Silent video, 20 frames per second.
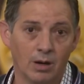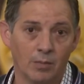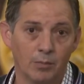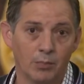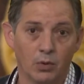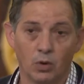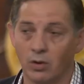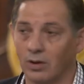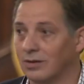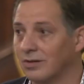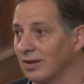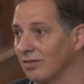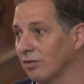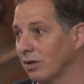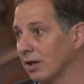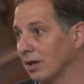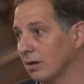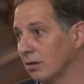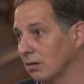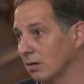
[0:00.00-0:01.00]

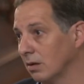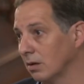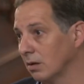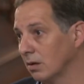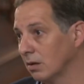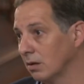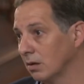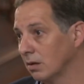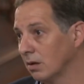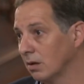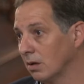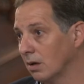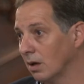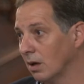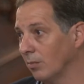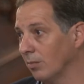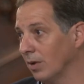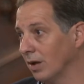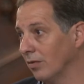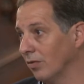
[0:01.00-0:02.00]
productivity
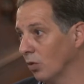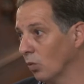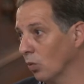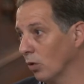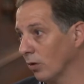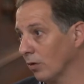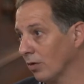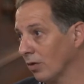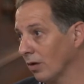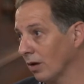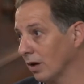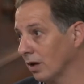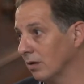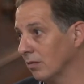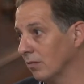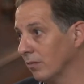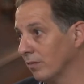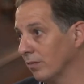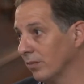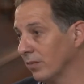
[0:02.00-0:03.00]
in the work site.
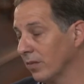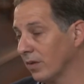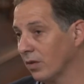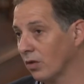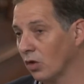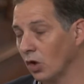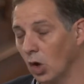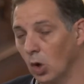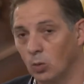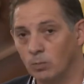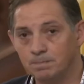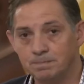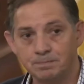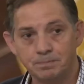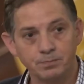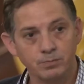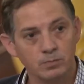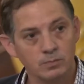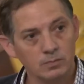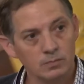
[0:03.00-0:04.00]
So
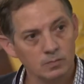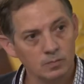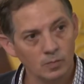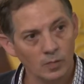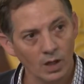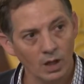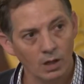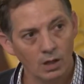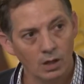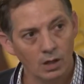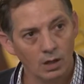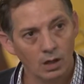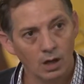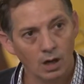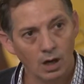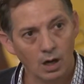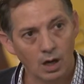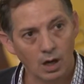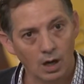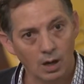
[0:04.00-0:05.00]

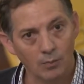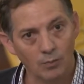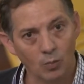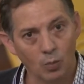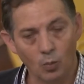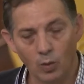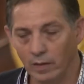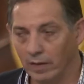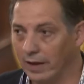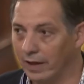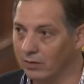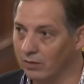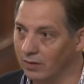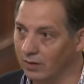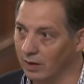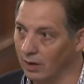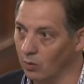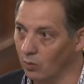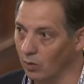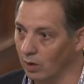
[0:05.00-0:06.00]
one last
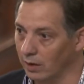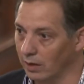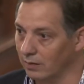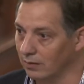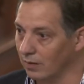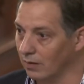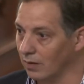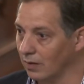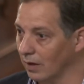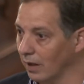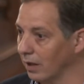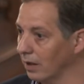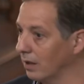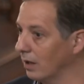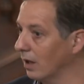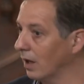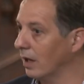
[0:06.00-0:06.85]
thing I wanted to say, and